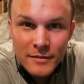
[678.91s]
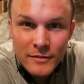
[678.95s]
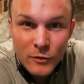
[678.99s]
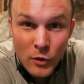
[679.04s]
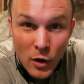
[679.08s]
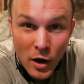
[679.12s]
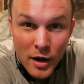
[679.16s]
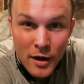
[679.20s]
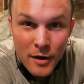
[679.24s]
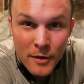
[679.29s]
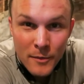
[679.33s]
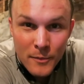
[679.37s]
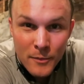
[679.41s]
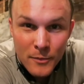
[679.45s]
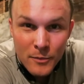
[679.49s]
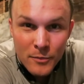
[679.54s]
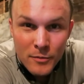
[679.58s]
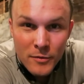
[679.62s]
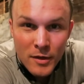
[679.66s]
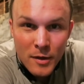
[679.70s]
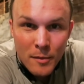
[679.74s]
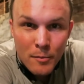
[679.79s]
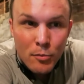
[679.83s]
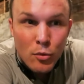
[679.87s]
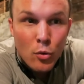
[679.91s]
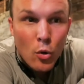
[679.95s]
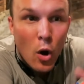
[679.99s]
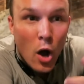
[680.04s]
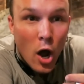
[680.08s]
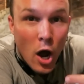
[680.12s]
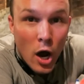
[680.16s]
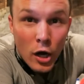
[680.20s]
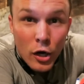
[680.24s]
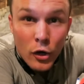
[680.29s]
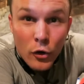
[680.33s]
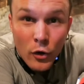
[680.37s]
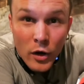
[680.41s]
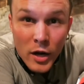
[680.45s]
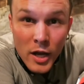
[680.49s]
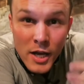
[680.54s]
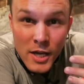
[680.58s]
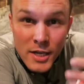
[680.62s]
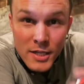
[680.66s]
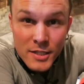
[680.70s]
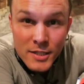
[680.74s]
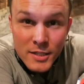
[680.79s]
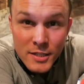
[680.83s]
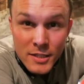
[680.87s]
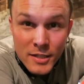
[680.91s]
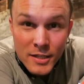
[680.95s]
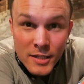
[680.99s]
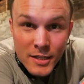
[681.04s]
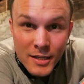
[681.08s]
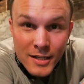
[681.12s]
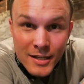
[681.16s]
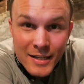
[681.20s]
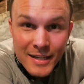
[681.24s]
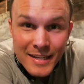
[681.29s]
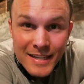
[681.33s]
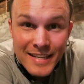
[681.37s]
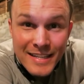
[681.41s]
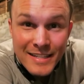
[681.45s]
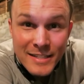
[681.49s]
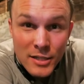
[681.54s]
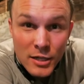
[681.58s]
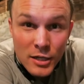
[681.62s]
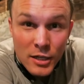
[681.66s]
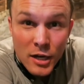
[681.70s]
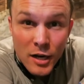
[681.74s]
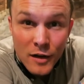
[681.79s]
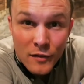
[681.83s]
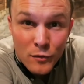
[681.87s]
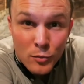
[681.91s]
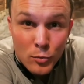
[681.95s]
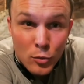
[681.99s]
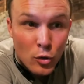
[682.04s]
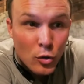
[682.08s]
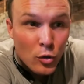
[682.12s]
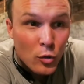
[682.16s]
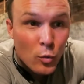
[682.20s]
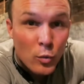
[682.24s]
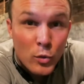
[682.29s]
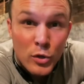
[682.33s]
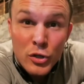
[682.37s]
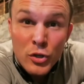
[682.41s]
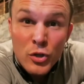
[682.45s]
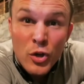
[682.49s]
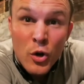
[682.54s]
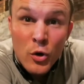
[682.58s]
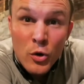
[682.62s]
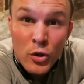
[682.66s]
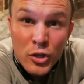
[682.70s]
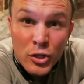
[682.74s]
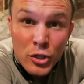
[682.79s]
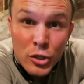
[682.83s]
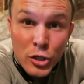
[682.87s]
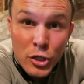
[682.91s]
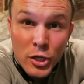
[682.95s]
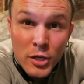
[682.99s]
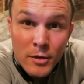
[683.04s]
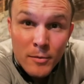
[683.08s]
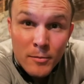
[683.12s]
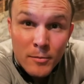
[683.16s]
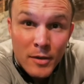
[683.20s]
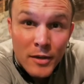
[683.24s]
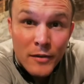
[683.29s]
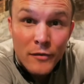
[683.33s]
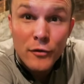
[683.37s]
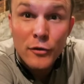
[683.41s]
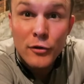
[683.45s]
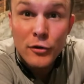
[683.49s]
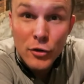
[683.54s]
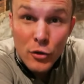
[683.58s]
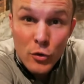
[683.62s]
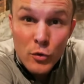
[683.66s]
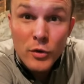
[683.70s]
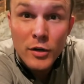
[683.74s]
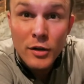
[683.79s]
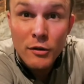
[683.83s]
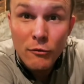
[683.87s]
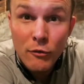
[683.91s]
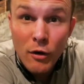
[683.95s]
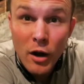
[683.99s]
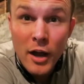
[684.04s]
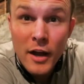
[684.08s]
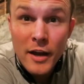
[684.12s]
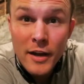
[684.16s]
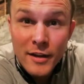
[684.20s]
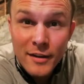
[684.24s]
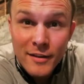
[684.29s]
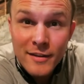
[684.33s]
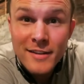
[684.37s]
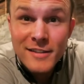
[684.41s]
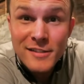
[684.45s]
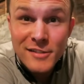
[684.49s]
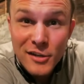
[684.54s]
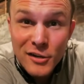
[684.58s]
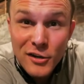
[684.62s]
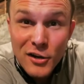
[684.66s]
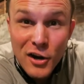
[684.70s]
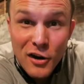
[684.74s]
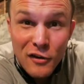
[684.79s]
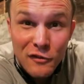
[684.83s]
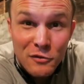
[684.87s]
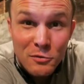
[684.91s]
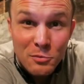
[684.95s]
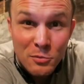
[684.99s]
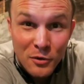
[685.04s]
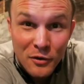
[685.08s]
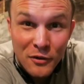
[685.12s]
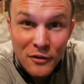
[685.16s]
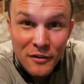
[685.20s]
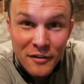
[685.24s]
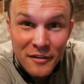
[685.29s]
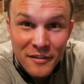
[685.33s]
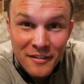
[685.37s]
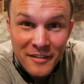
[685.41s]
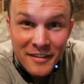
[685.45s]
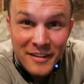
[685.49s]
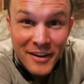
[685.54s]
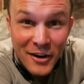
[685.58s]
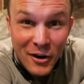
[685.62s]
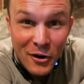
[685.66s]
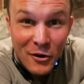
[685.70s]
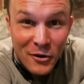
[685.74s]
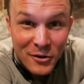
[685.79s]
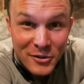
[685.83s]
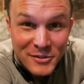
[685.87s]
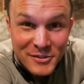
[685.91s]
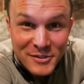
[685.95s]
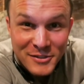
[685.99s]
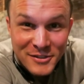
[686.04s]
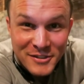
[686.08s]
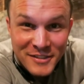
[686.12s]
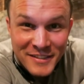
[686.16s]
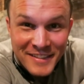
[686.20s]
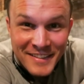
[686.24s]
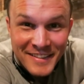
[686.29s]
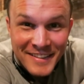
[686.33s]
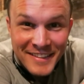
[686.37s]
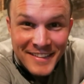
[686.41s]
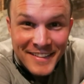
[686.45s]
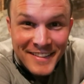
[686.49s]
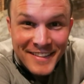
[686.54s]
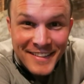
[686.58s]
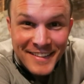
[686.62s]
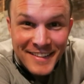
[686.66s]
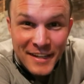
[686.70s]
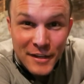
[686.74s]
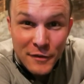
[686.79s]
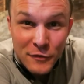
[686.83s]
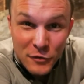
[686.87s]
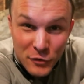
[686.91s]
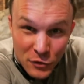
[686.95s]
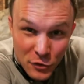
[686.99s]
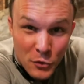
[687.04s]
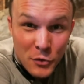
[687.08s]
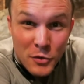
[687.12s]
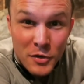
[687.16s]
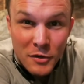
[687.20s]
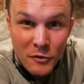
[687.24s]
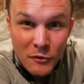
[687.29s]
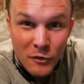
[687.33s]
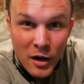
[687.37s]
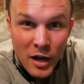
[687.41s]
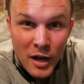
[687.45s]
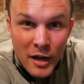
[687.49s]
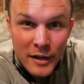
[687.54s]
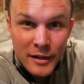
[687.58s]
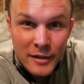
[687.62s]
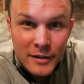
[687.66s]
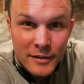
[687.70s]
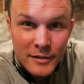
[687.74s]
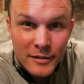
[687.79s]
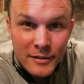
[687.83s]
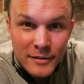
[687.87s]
Right? Progress is uncomfortable. When you go to the gym, if you're doing it right, it's uncomfortable. It hurts. If you're doing it right.